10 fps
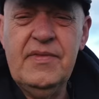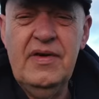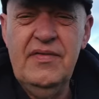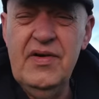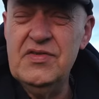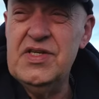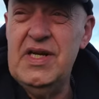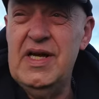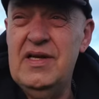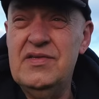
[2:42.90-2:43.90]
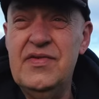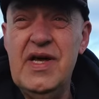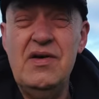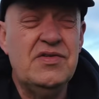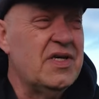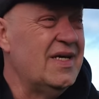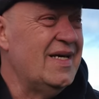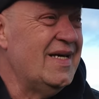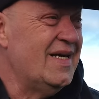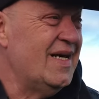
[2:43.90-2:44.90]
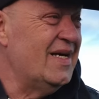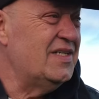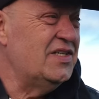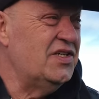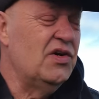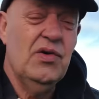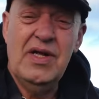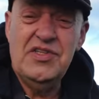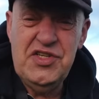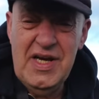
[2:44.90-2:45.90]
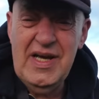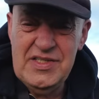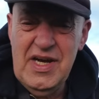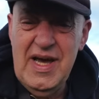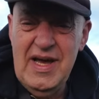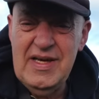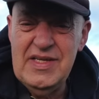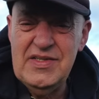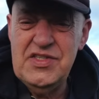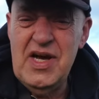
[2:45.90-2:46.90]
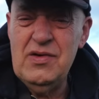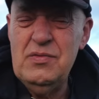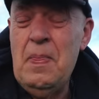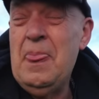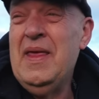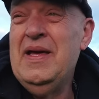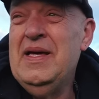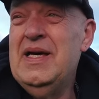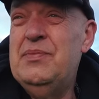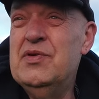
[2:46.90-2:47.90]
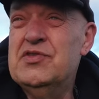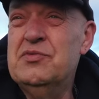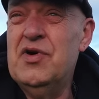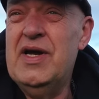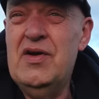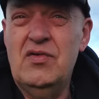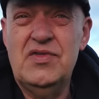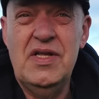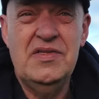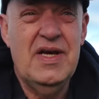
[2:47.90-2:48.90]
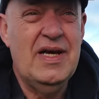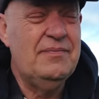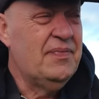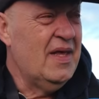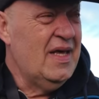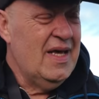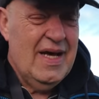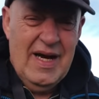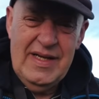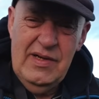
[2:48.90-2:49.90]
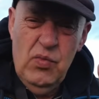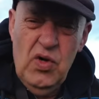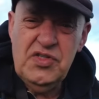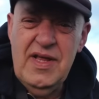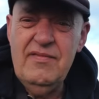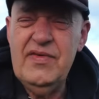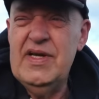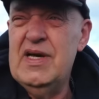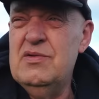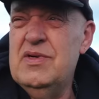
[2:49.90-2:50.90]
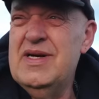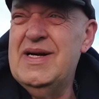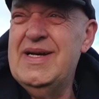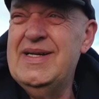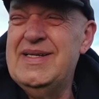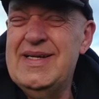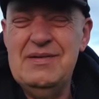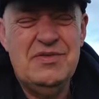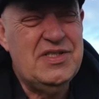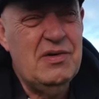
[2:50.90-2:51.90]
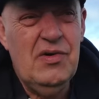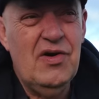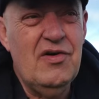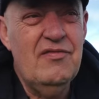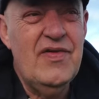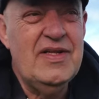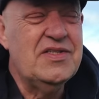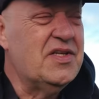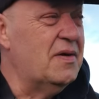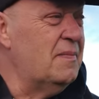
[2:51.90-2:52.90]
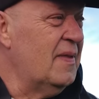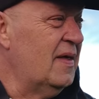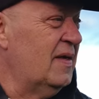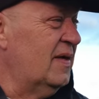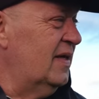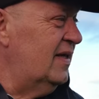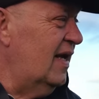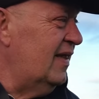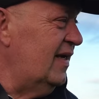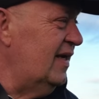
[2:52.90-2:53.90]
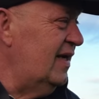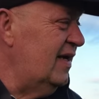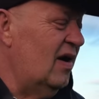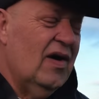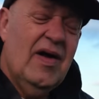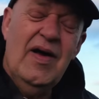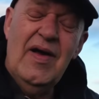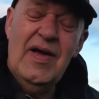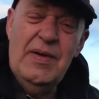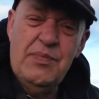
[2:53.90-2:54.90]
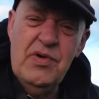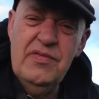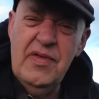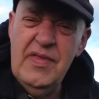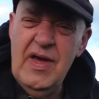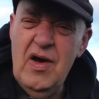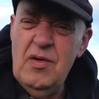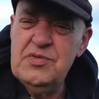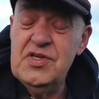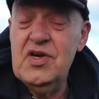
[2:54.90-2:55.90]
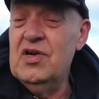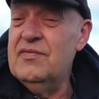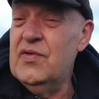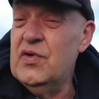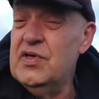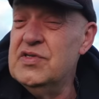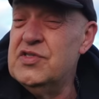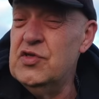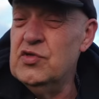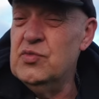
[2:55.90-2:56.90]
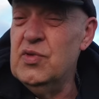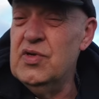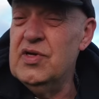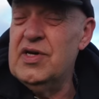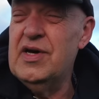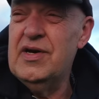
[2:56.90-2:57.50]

If you've not seen Ian's videos, I suggest you go out and check out his channel. He put some great content out. And I did watch that video and I'm still not convinced. Now he proved that the obstacle avoidance does work